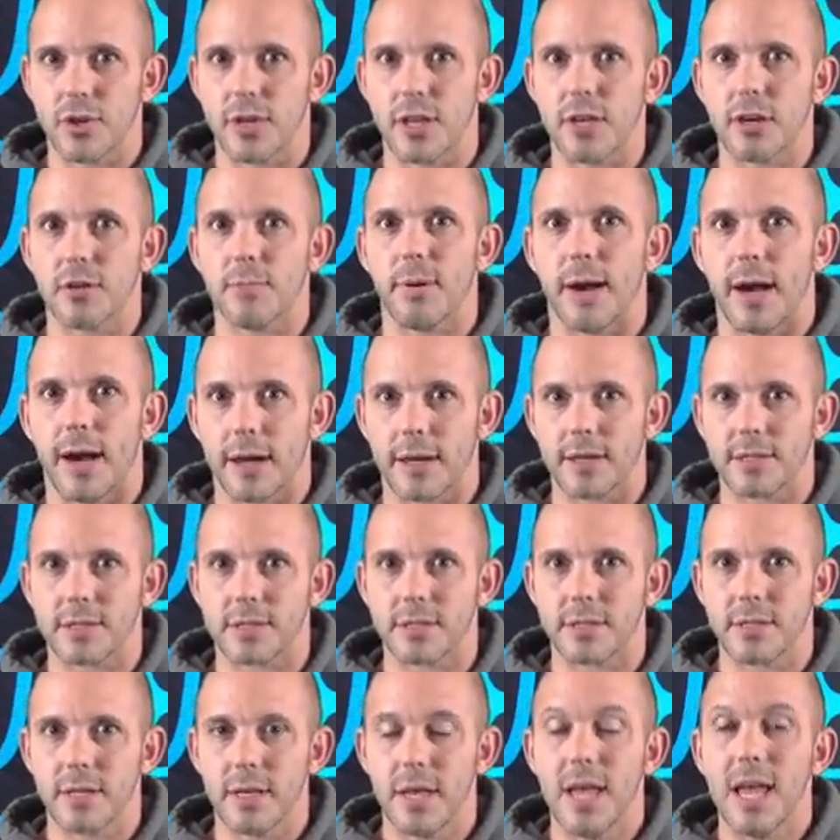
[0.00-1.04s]

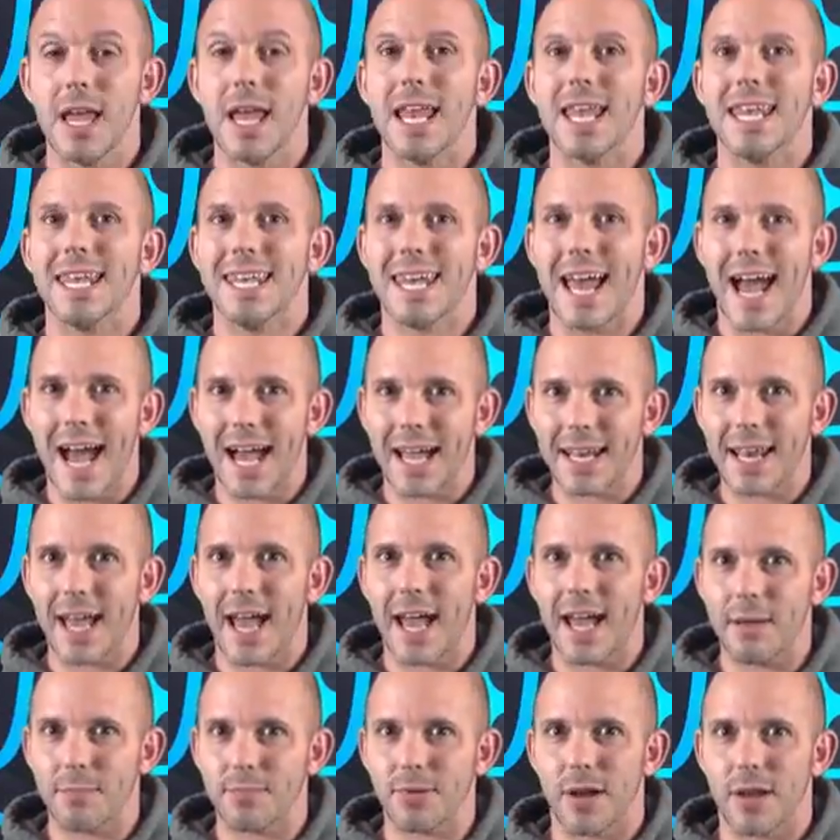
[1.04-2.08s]
gearbox,
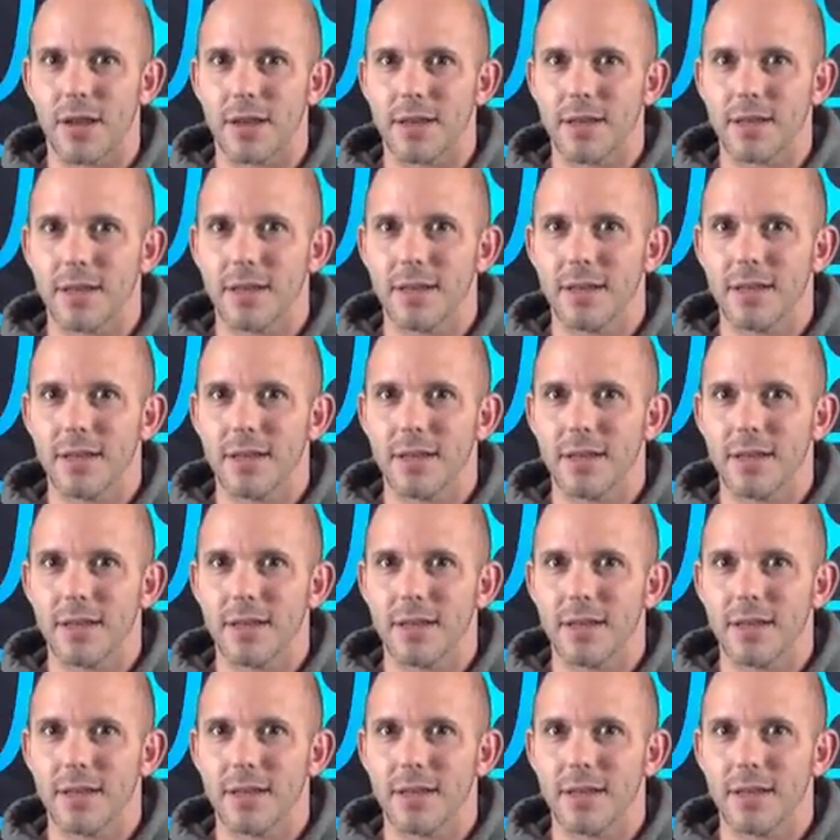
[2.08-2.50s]
non-hybrid,